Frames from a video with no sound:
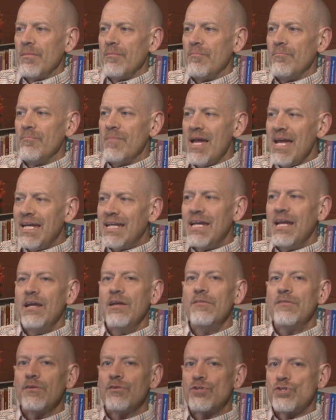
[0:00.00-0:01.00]

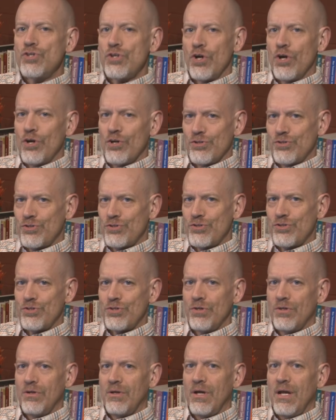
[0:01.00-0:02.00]
making the
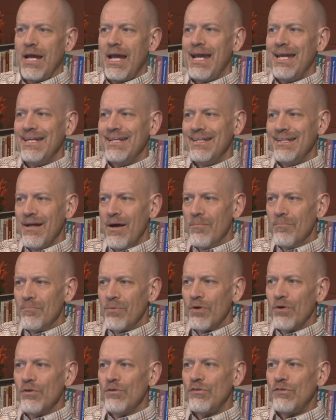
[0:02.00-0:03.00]
church a
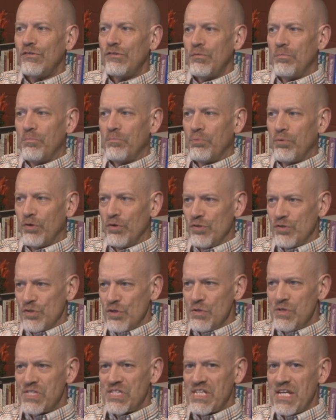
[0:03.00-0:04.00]
numbers
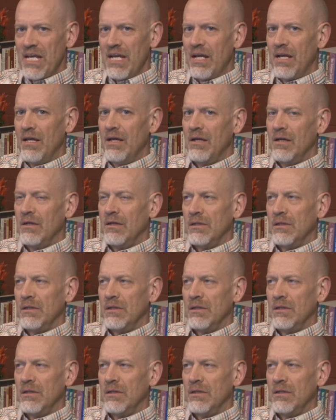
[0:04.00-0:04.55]
producing